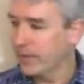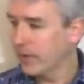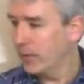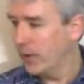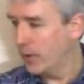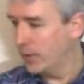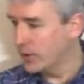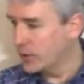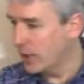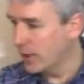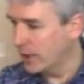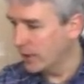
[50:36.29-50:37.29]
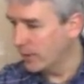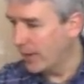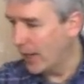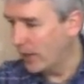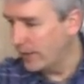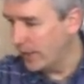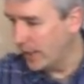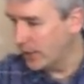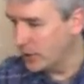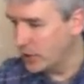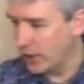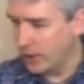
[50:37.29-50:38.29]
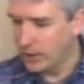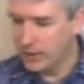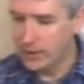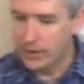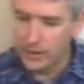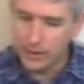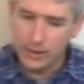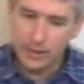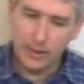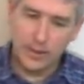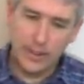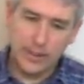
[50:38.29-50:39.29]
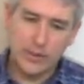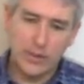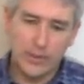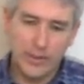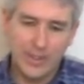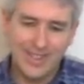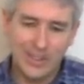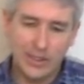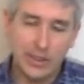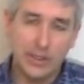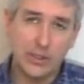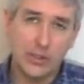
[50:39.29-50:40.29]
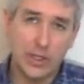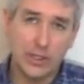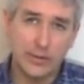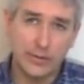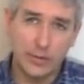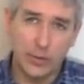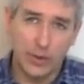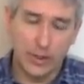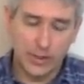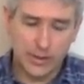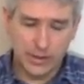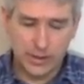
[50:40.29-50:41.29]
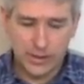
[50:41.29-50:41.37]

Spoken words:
where we're shuttling around the energy that's normally considered a destructive force.